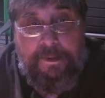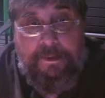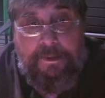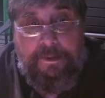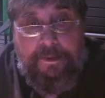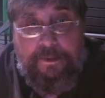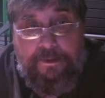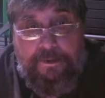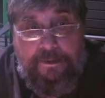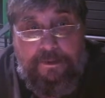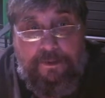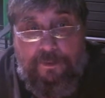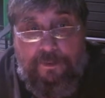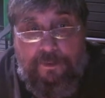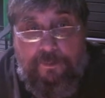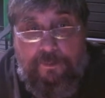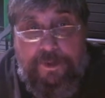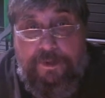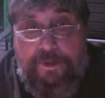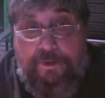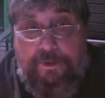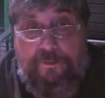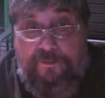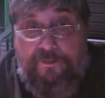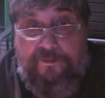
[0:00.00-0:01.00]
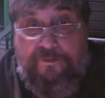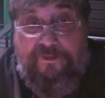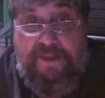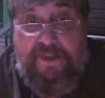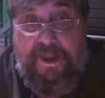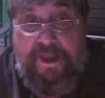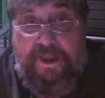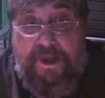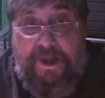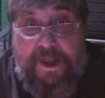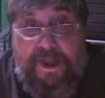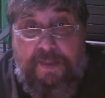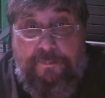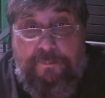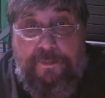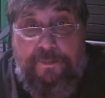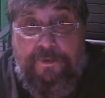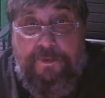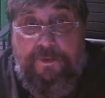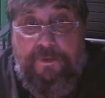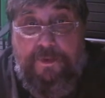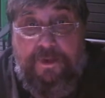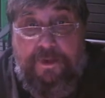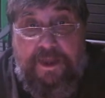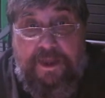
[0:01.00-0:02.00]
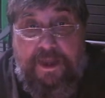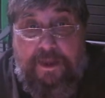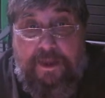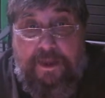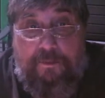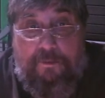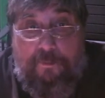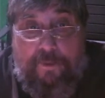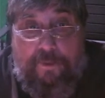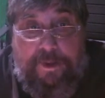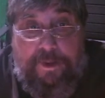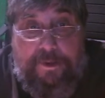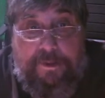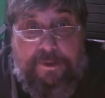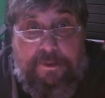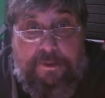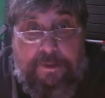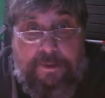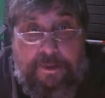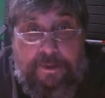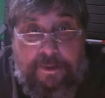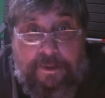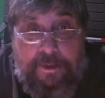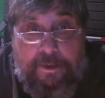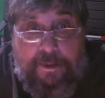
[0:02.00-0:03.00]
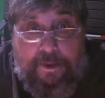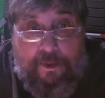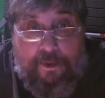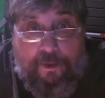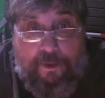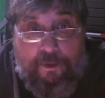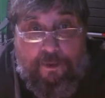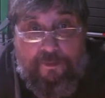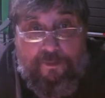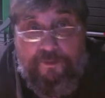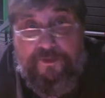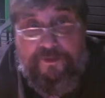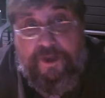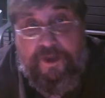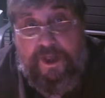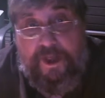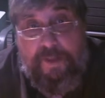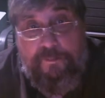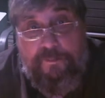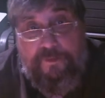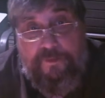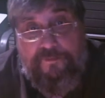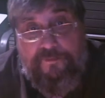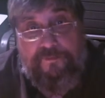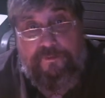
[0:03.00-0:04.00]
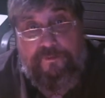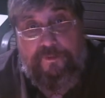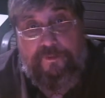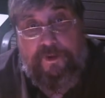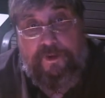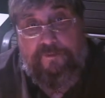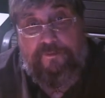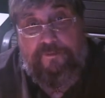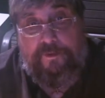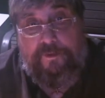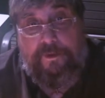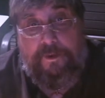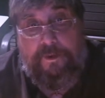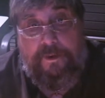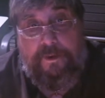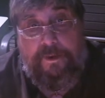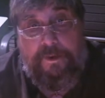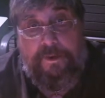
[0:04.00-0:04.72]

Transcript: Now, we know this can't happen and you can't win all the time and forever.